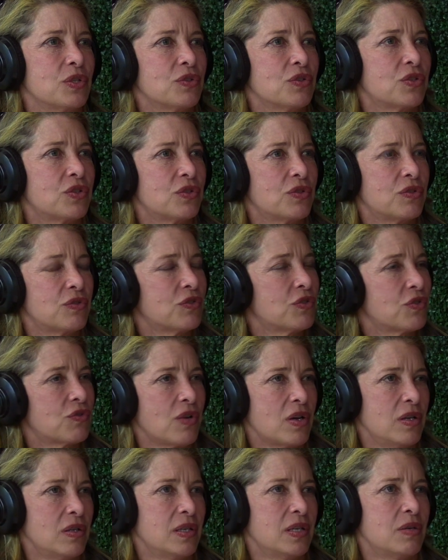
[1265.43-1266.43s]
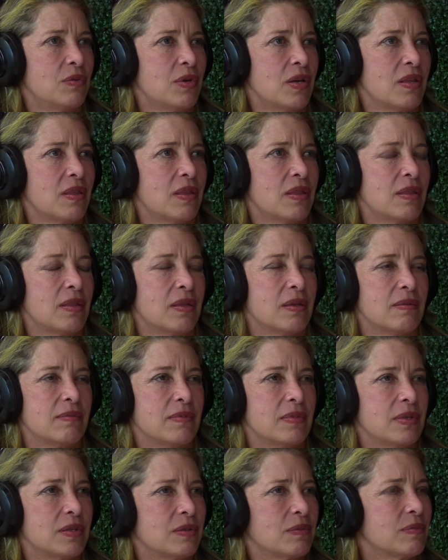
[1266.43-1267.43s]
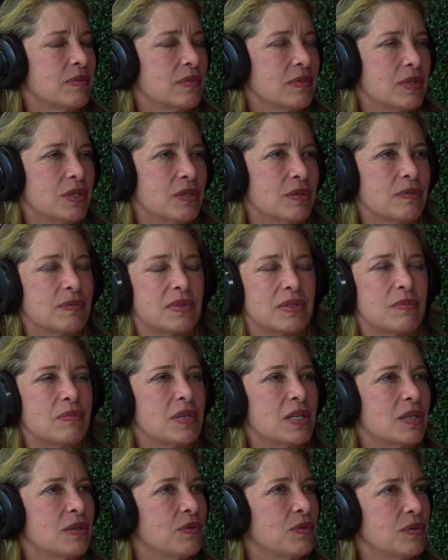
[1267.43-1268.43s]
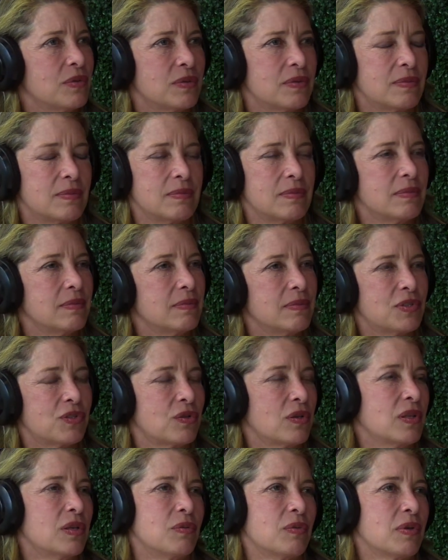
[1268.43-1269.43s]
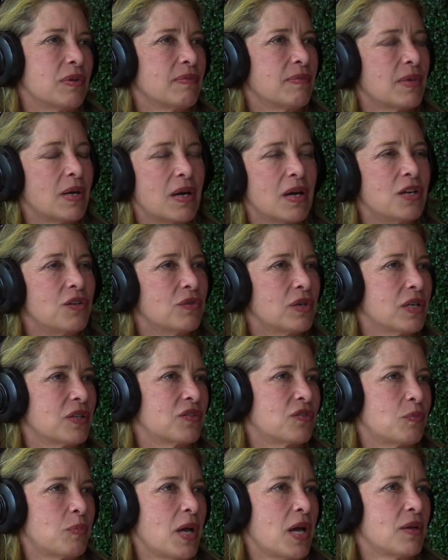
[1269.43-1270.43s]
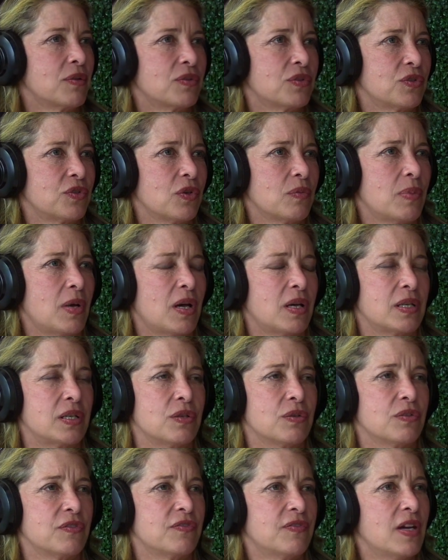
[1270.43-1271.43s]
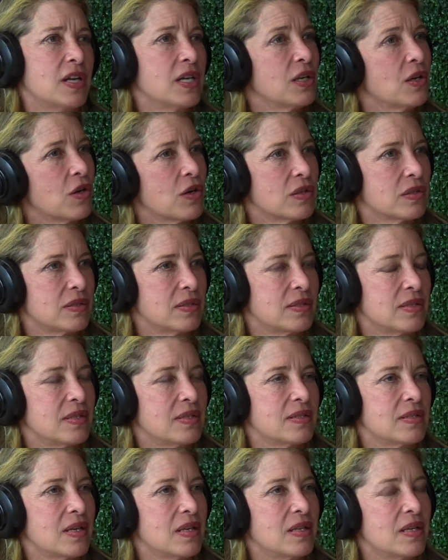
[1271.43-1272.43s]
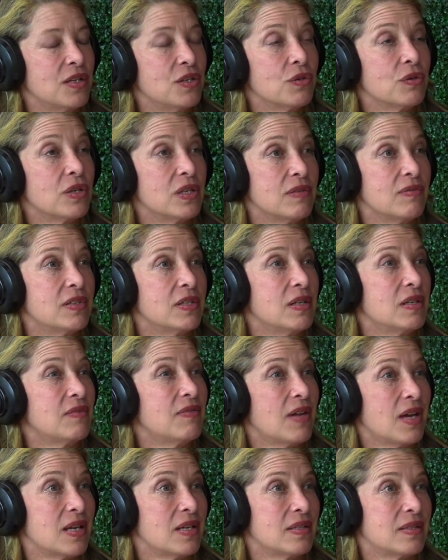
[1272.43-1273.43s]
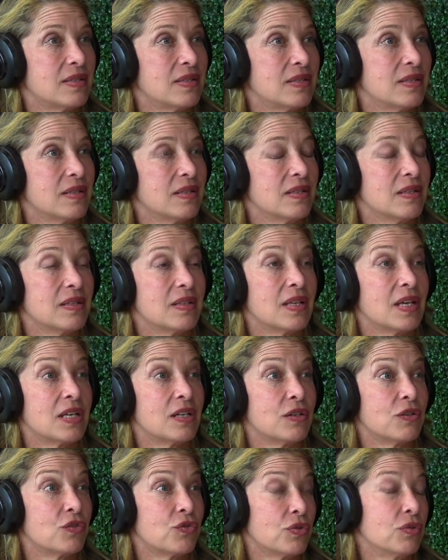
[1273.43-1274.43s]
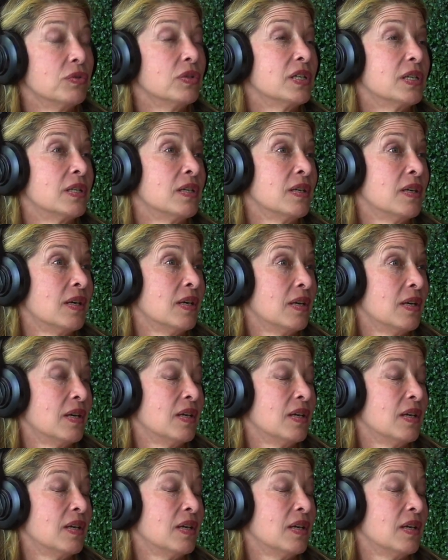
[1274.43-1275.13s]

or you're struggling with, you're somebody who's struggling with 100 extra pounds in your body or fighting heart disease, and then you're given advice that truly